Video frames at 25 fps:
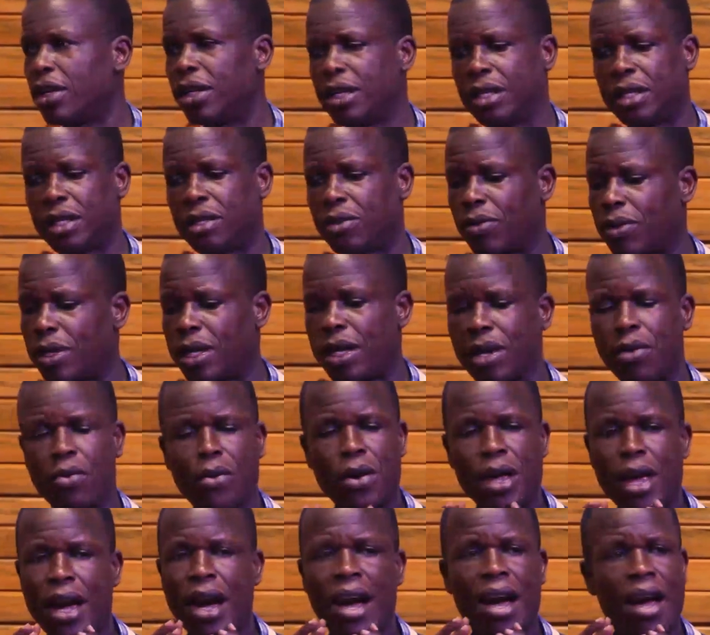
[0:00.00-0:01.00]

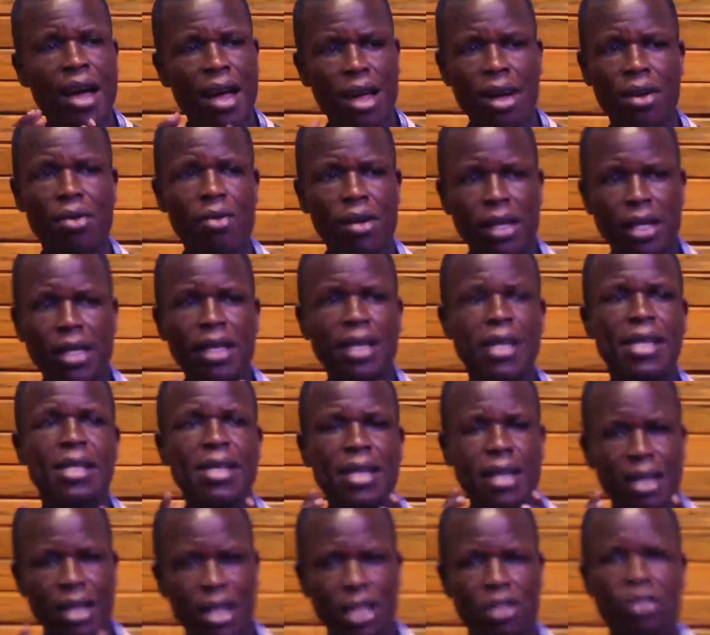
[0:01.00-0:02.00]
We are handling
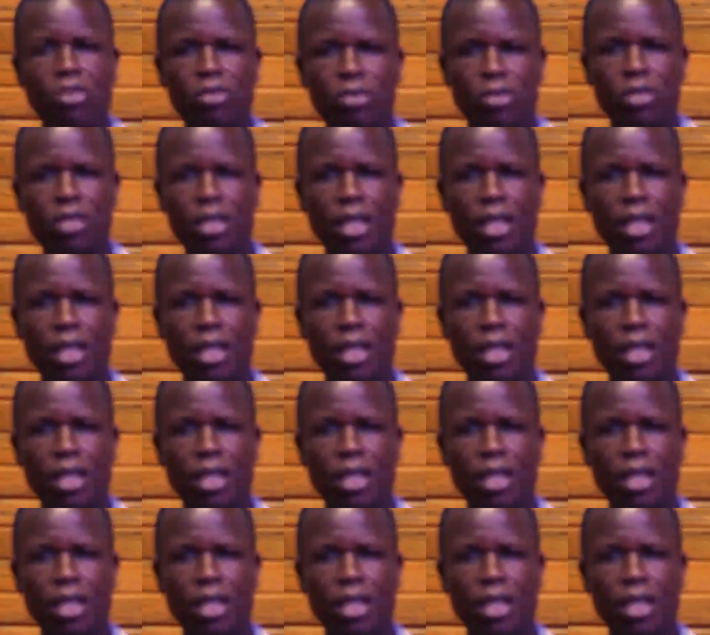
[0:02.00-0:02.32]
international